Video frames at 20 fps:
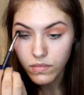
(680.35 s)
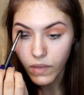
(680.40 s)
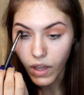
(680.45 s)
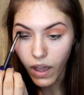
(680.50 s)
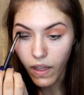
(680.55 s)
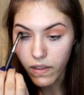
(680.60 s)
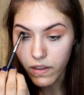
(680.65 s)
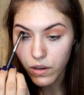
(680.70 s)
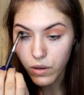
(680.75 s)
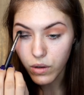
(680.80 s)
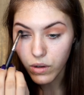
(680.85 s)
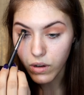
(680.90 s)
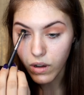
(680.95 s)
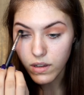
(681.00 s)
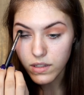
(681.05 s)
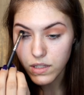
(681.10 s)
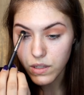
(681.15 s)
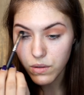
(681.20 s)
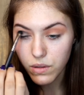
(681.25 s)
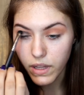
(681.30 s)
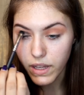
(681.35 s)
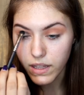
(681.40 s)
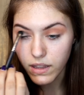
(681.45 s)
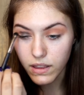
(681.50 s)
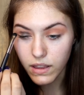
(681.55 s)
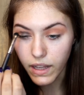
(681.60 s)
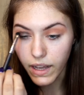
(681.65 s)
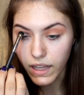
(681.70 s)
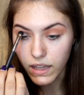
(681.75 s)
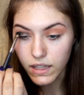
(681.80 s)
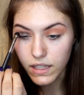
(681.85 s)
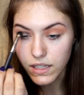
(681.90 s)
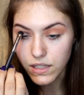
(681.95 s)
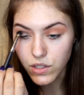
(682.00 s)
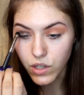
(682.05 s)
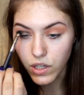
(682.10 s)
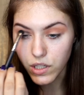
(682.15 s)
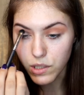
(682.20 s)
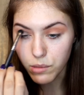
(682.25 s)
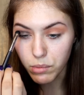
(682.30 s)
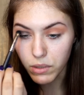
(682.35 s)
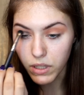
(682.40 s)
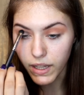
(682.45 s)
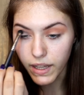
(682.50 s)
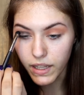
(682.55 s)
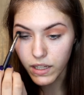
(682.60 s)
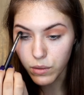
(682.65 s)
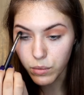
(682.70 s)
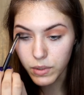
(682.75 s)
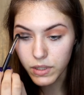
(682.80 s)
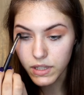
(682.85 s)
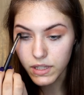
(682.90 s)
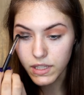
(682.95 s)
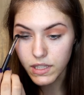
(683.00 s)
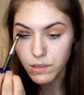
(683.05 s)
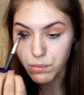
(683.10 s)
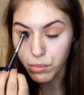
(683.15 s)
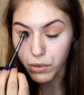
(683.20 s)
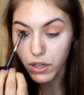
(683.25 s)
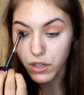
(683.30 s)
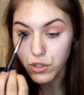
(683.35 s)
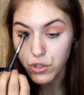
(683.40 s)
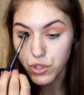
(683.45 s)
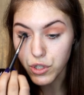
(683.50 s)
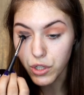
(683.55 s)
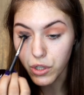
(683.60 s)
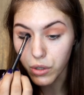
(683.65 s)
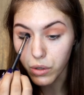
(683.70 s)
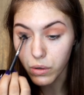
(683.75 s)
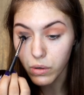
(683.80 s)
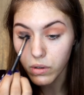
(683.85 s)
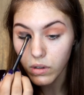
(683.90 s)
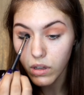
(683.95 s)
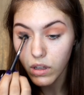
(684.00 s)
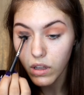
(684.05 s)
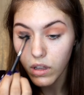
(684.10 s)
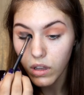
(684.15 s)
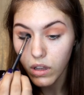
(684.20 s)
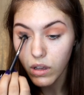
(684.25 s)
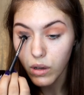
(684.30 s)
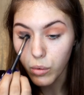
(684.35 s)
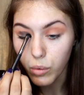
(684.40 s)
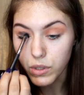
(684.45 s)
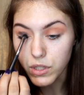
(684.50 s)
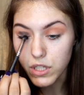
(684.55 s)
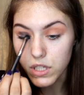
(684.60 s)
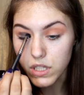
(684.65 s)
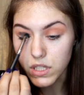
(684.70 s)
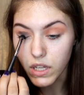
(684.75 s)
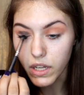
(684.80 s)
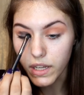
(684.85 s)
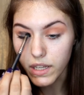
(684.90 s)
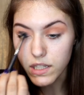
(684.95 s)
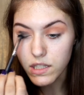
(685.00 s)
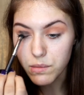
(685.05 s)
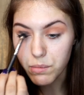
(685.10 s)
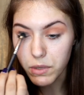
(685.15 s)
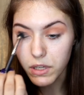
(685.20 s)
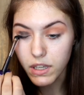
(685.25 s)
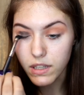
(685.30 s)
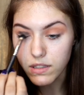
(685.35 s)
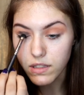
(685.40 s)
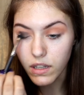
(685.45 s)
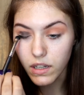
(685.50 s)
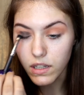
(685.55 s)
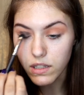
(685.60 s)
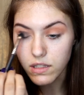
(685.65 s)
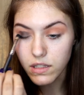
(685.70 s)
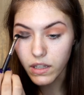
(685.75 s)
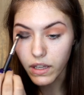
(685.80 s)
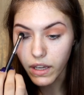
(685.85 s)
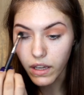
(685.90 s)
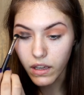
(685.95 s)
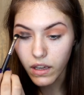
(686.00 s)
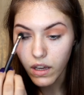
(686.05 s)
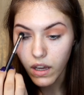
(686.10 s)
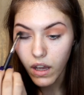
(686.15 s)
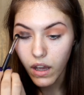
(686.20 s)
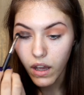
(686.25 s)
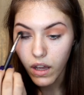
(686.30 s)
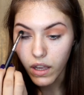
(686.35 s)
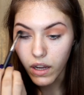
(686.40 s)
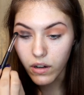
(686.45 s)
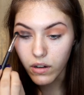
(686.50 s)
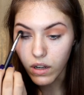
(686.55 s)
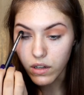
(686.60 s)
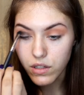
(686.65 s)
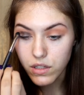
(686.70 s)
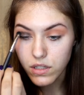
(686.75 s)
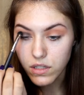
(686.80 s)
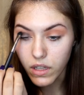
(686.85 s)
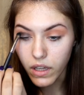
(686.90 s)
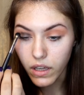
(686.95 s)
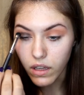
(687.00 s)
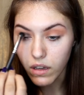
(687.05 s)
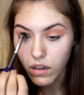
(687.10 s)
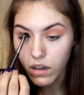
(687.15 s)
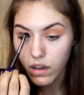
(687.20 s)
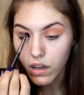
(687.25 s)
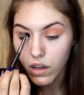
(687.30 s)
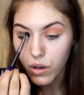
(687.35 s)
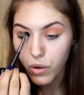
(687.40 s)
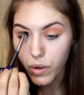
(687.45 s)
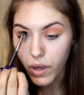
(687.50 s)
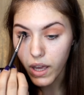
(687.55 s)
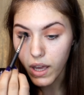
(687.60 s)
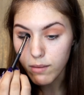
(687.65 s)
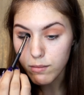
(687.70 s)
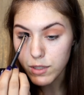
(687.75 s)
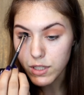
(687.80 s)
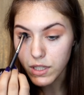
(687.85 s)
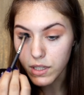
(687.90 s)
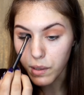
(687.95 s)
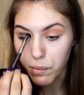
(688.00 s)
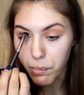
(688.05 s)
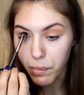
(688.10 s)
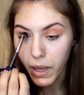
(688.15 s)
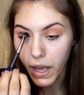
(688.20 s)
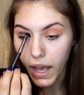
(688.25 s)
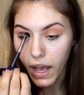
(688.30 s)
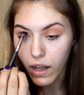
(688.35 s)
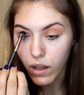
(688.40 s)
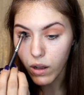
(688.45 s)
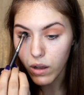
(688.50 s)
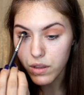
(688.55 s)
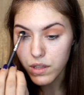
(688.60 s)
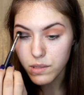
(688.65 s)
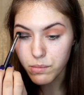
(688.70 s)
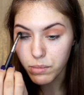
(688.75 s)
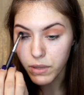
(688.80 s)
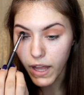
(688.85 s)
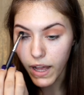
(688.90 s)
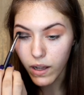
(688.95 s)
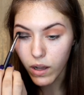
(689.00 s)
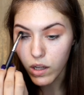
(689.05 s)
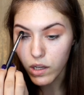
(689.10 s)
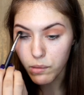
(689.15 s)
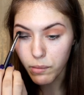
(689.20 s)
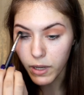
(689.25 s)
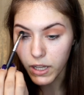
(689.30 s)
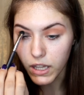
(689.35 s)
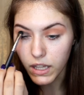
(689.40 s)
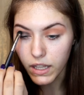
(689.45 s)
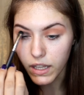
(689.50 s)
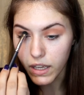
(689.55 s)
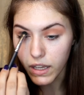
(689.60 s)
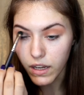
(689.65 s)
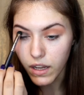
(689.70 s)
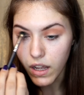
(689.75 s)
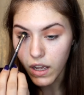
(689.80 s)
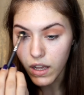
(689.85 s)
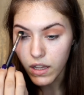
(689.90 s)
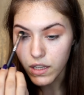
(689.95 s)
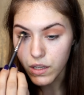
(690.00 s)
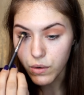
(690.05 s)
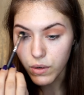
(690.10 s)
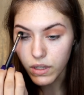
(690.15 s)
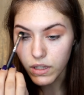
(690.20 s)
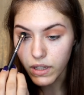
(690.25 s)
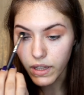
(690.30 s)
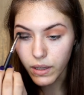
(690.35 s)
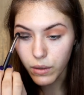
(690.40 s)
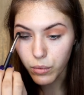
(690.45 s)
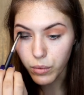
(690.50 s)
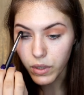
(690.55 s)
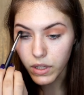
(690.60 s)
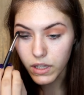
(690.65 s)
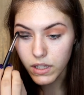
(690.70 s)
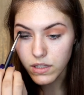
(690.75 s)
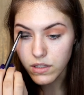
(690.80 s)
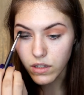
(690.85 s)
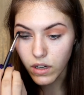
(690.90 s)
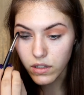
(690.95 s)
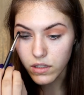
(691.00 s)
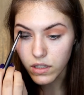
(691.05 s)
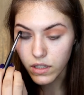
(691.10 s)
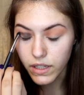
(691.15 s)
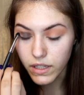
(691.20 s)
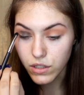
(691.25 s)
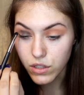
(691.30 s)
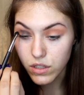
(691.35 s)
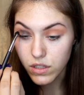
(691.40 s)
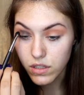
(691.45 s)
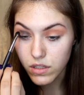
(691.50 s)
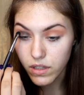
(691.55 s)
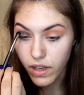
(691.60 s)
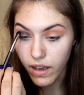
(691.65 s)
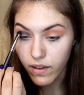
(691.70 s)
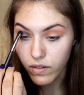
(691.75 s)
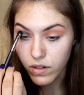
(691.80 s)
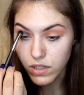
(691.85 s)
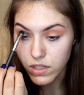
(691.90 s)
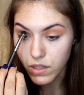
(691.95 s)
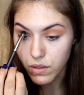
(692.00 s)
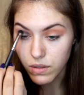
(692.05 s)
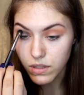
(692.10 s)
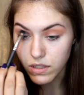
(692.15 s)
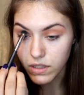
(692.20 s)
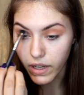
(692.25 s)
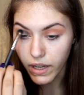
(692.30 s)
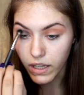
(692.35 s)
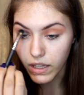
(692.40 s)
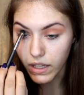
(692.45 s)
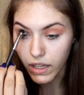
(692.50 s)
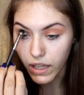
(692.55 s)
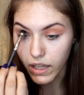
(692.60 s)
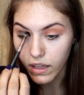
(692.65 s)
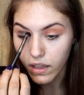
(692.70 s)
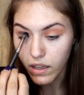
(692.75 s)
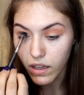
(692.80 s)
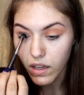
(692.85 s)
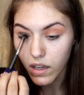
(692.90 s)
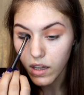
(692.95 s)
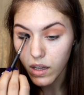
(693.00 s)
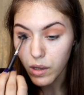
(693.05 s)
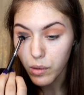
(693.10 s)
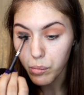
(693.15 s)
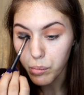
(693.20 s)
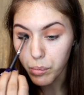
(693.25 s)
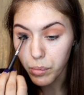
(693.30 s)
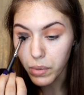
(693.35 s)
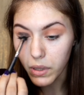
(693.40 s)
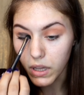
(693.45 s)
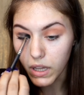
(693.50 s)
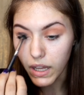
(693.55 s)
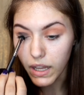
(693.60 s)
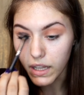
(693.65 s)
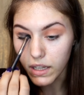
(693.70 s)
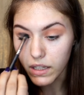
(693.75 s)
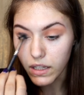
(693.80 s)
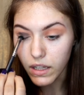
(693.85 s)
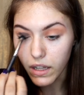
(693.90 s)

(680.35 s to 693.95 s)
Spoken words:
And then you can also like lightly start to blend with this brush too, which is nice because then it's like, you're not just like, oh, okay, I'm just gonna pack all this black onto my lid. You can like really start to like just ever so slightly blend